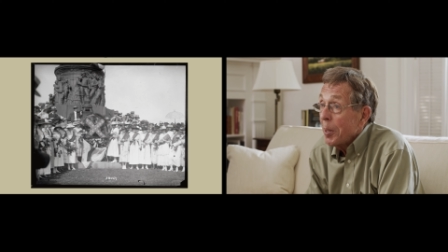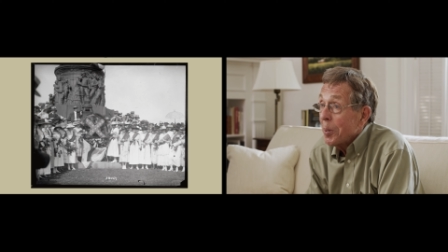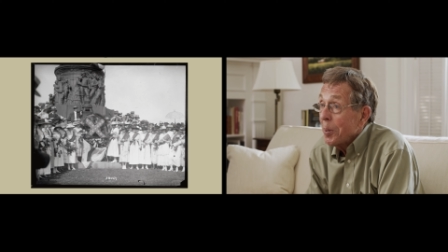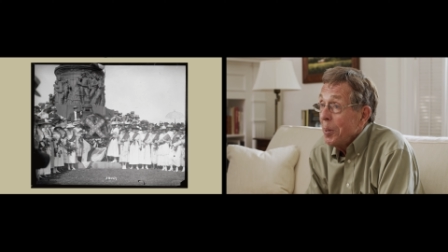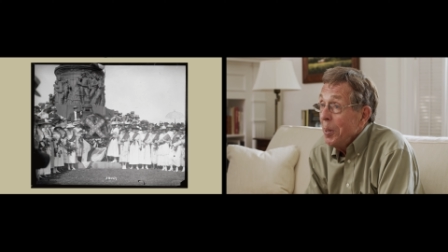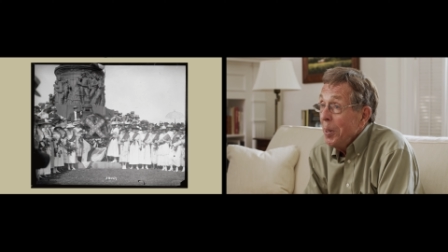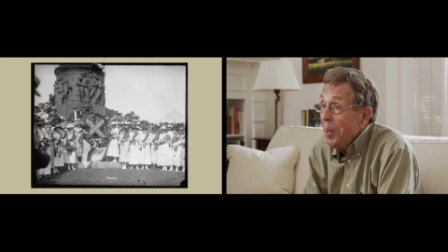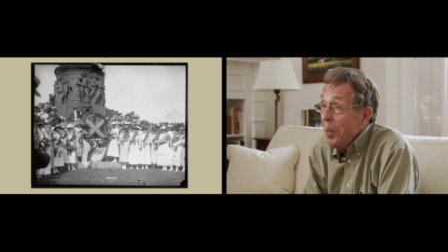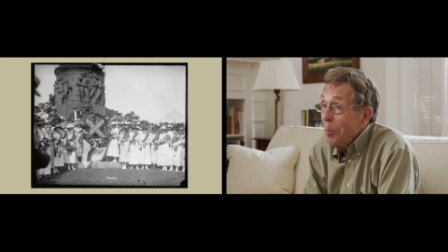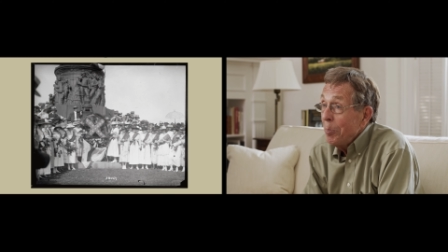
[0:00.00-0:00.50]

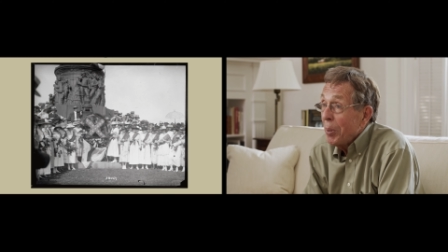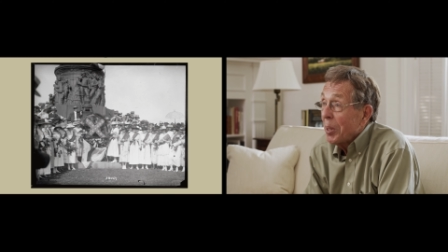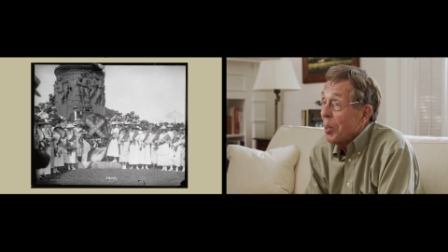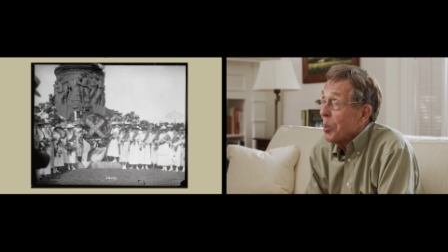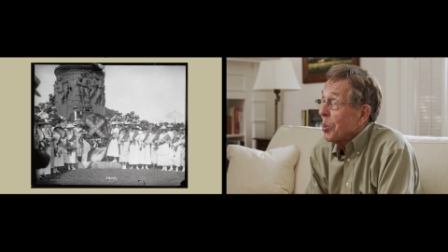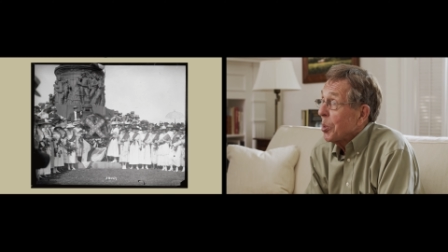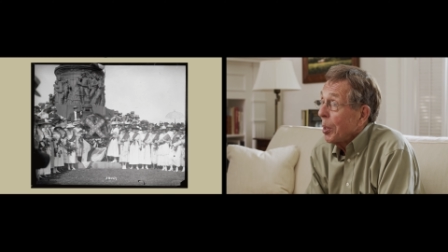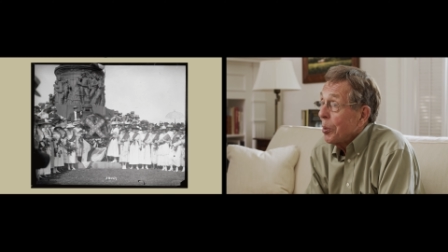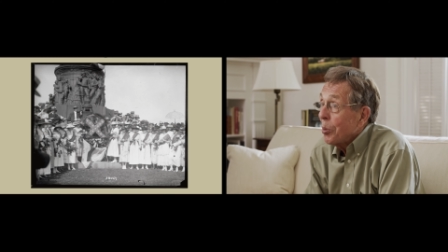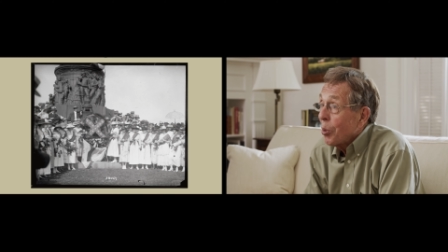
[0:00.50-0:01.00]
States
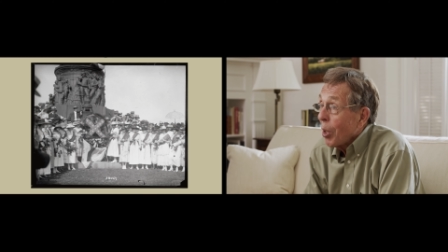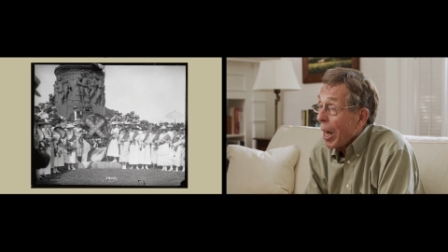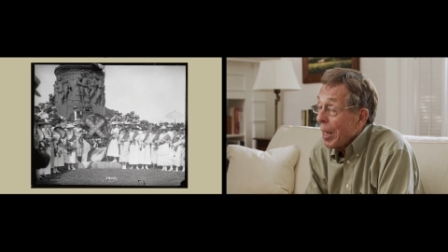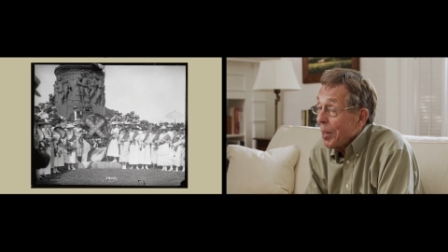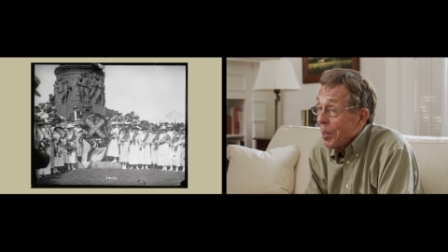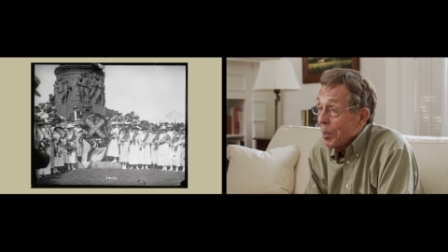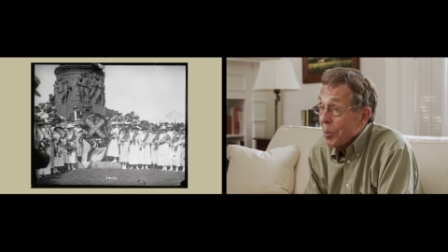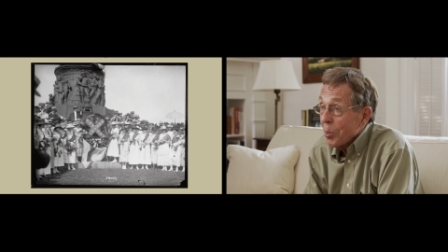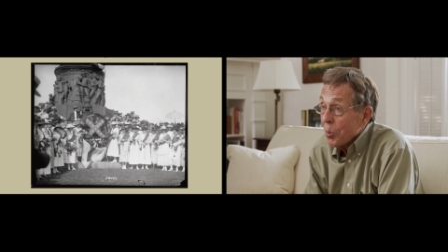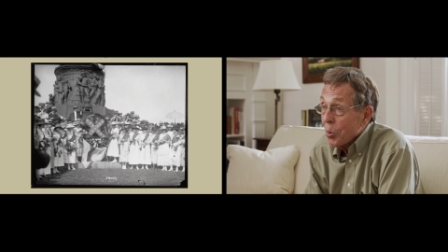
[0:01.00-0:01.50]
because they
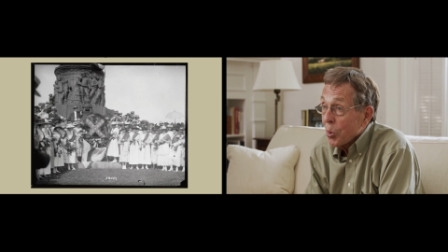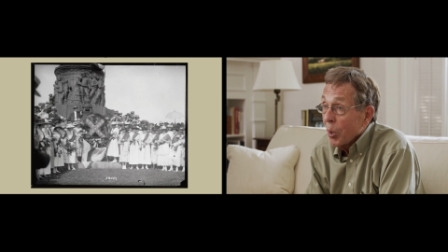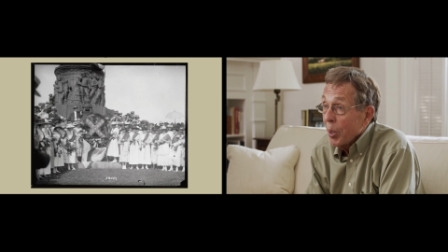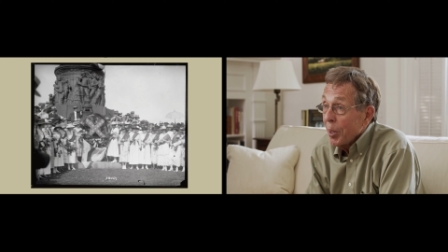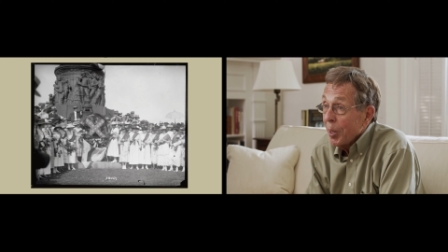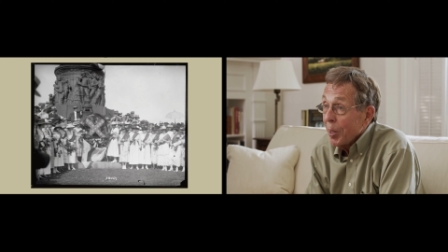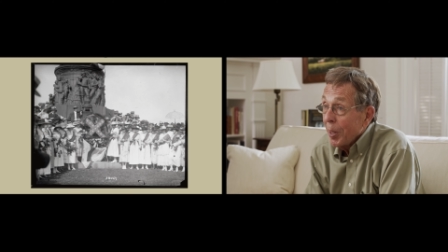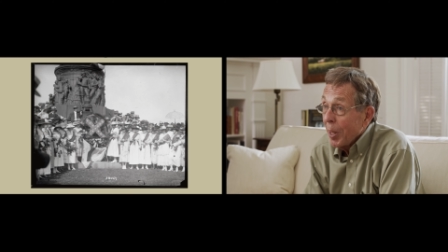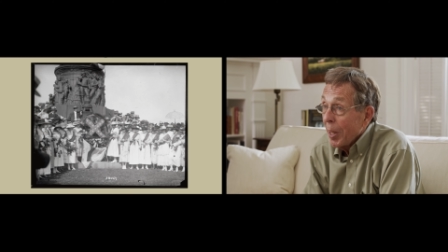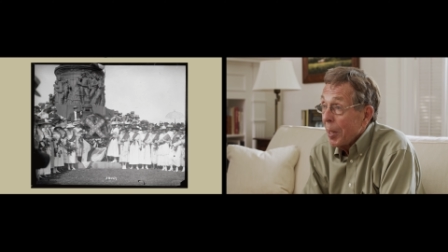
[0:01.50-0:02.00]
tried to
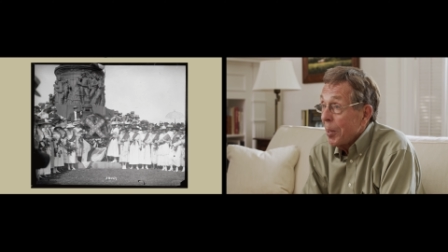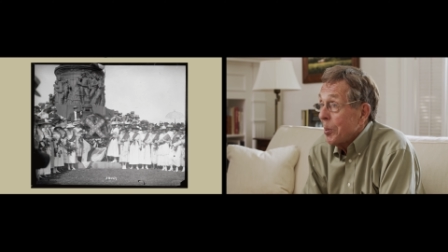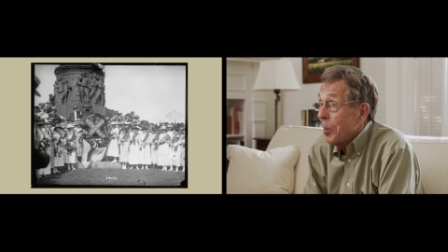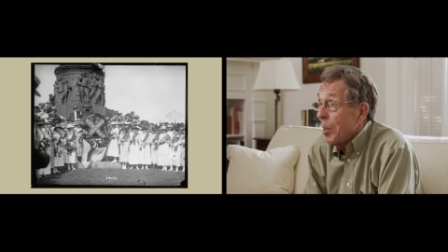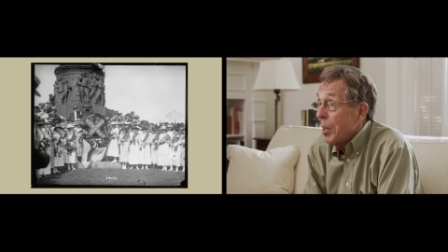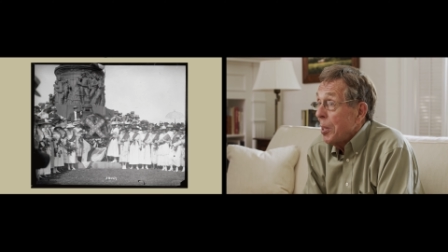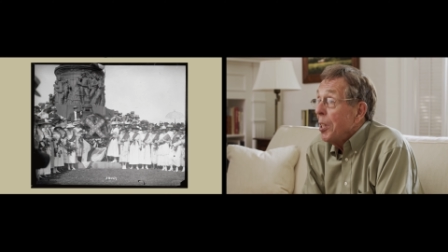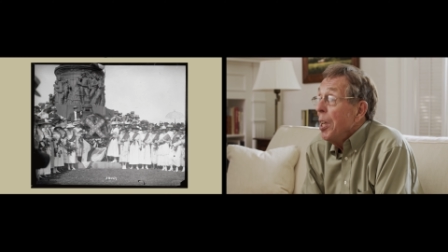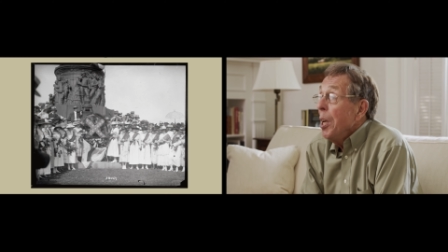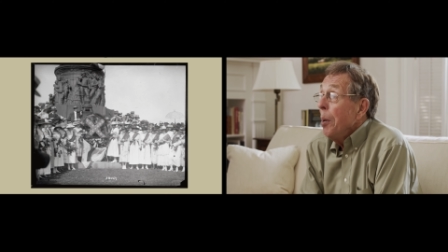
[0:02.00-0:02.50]
destroy the
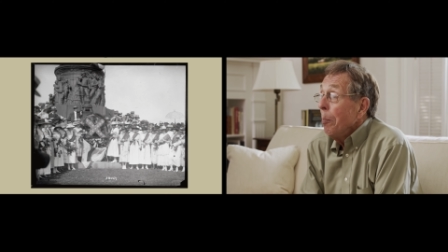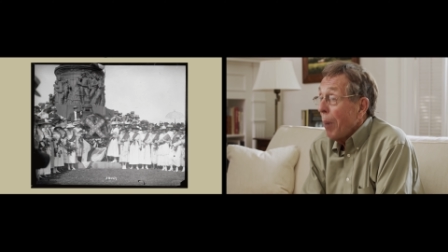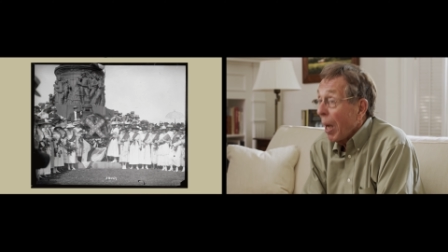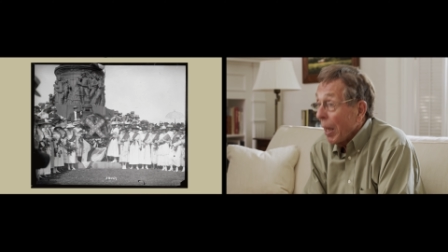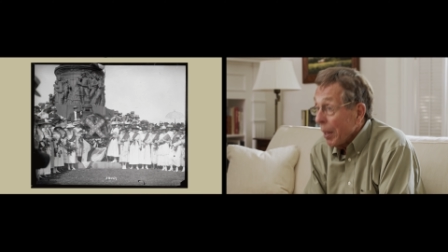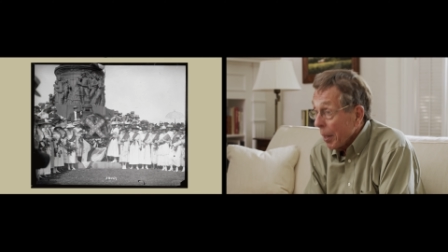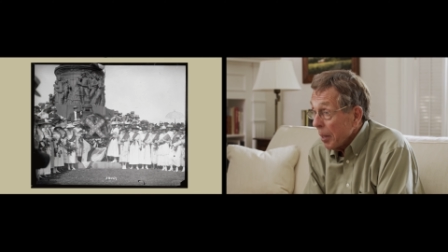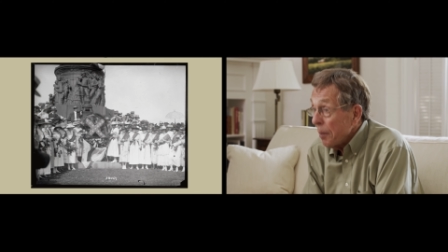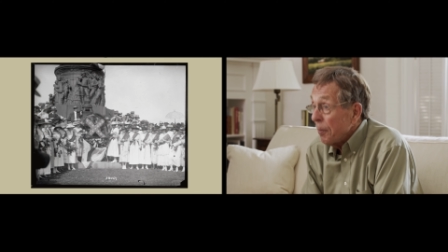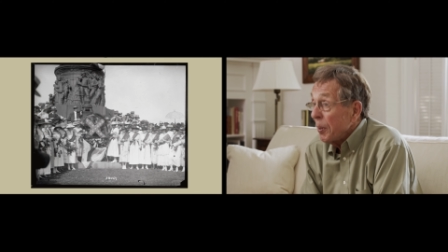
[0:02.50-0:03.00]
United States
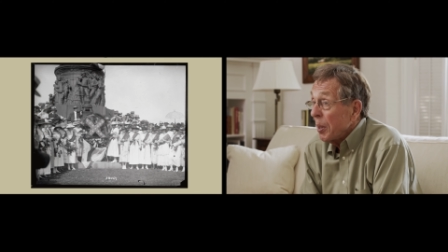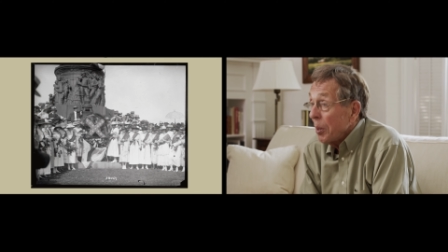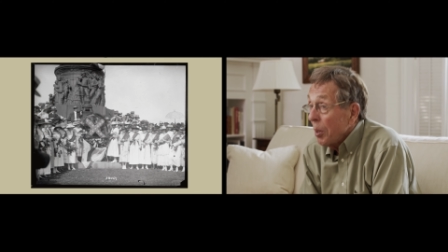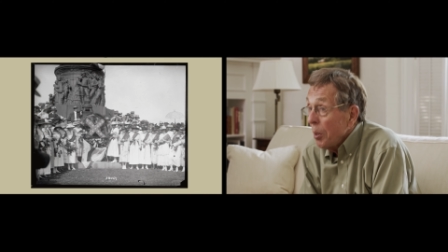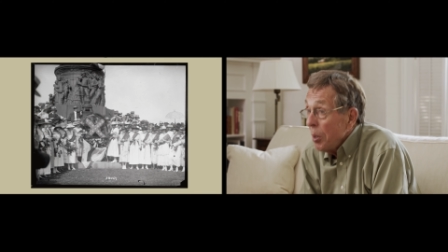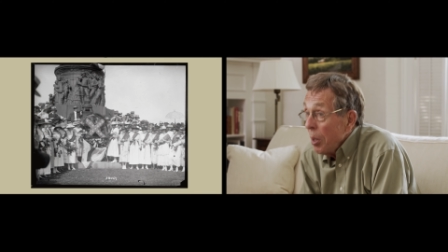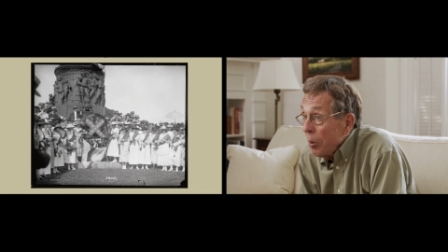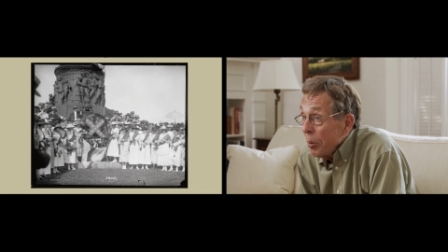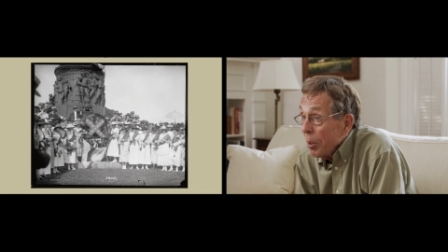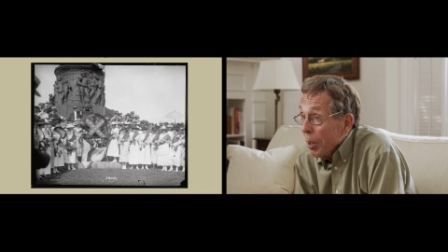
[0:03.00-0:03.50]
by
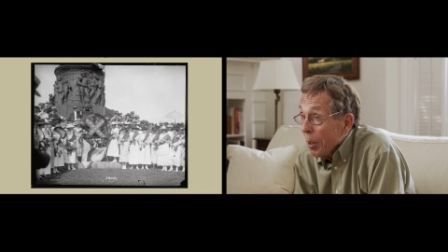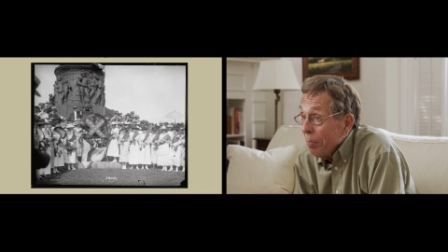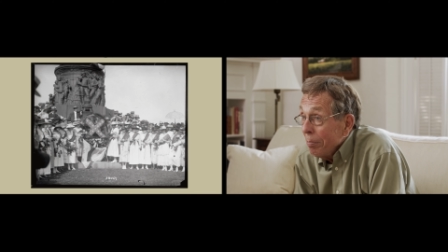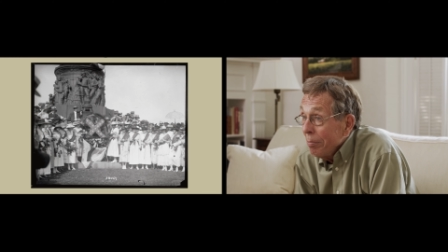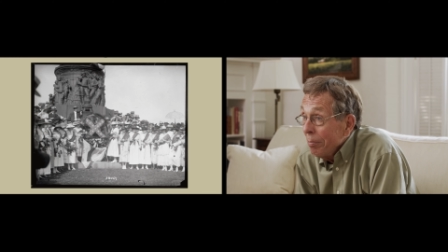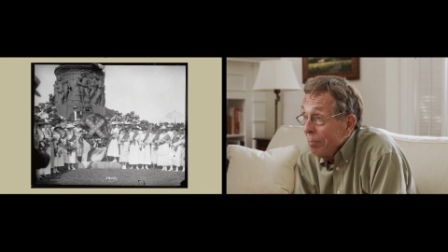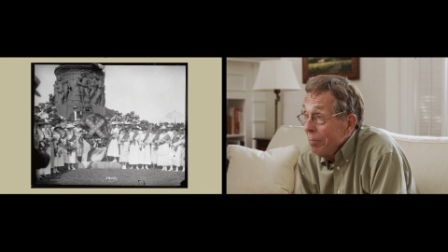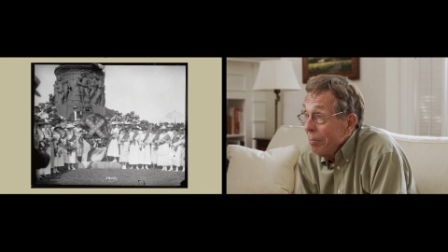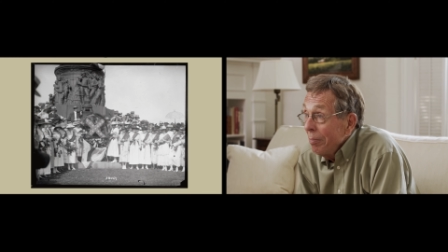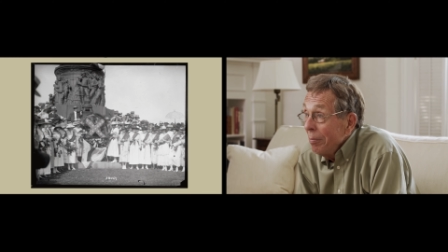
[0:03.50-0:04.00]
leaving the
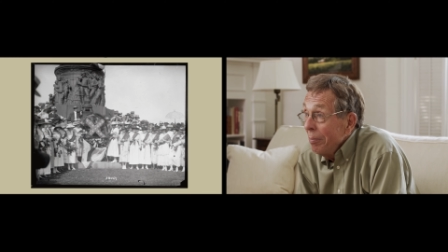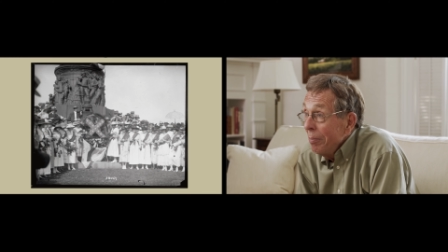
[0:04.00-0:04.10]
Union.